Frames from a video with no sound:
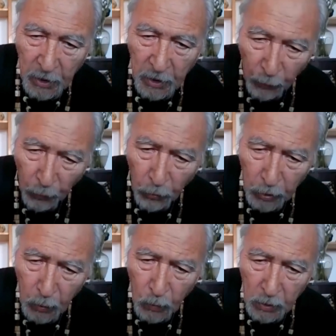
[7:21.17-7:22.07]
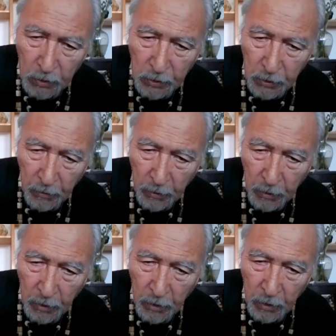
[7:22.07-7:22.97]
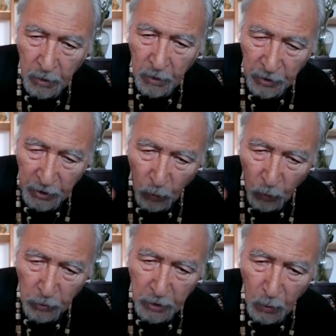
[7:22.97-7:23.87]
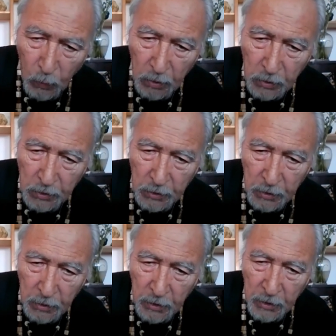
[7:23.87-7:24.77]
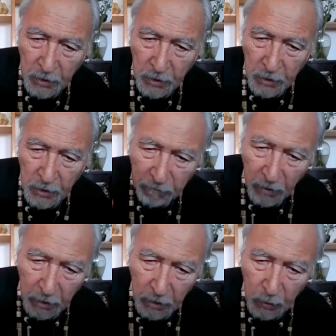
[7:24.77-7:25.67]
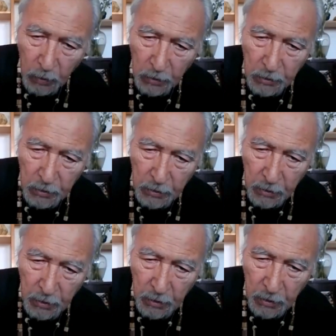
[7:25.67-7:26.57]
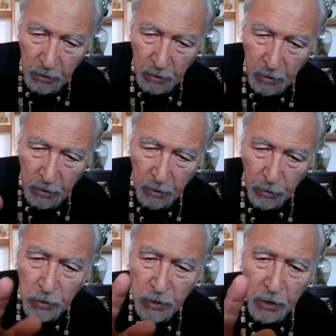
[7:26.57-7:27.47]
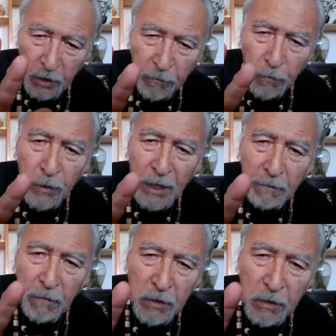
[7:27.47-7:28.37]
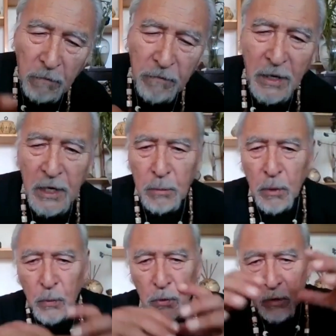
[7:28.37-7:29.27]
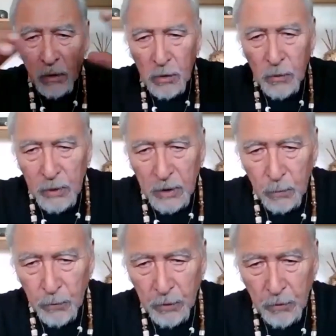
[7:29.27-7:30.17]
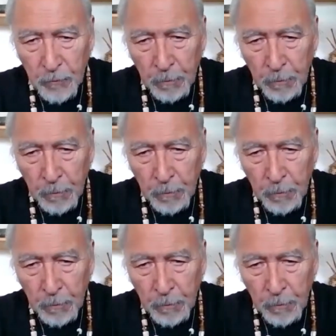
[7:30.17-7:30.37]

the crawling ones, the walking ones, and the flying ones. Those are the 4 levels of animal world we live with.